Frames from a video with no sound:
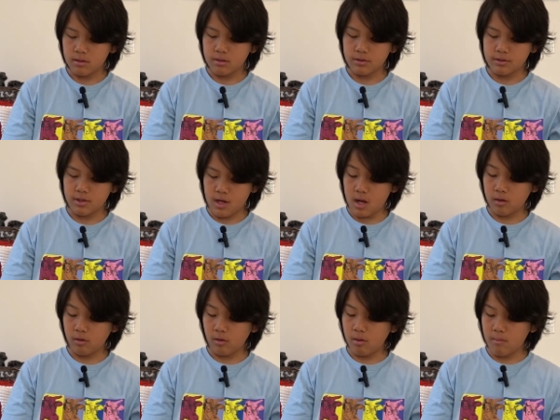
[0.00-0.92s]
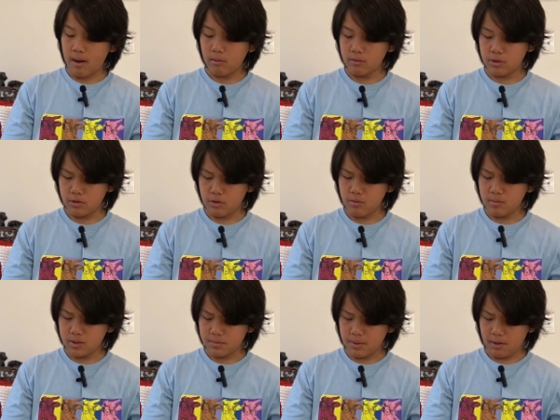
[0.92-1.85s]
"To tackle a mountain, you
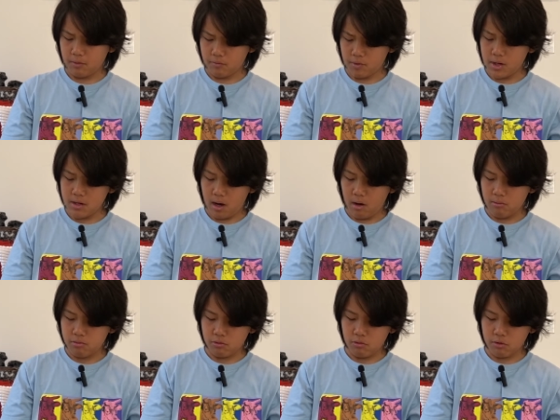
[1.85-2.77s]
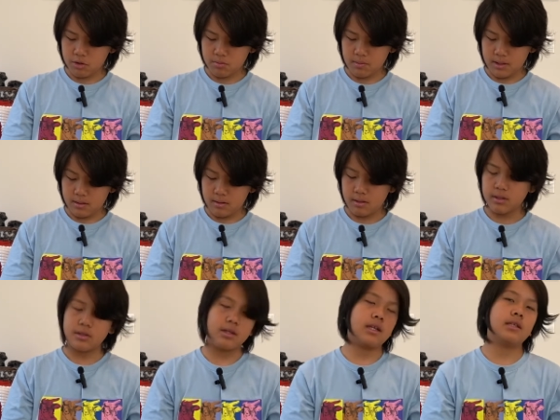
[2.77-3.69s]
must be a great outdoorsman,"
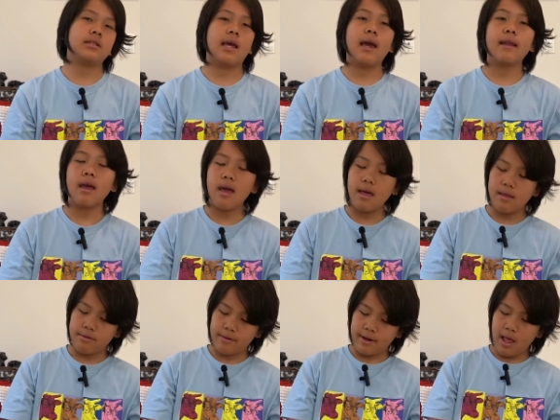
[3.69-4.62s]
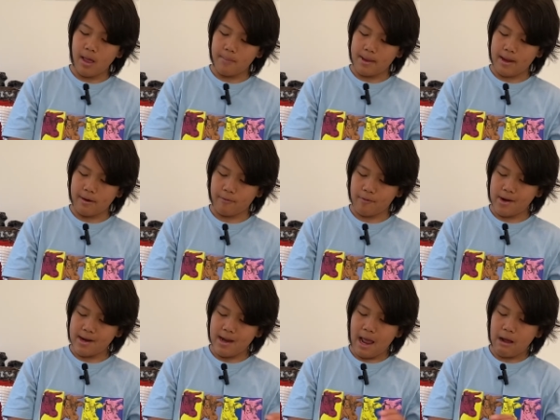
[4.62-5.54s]
said his dad. "Then I'll be a
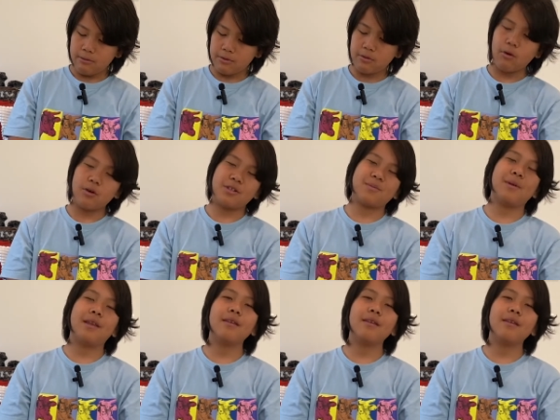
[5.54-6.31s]
great outdoorsman,"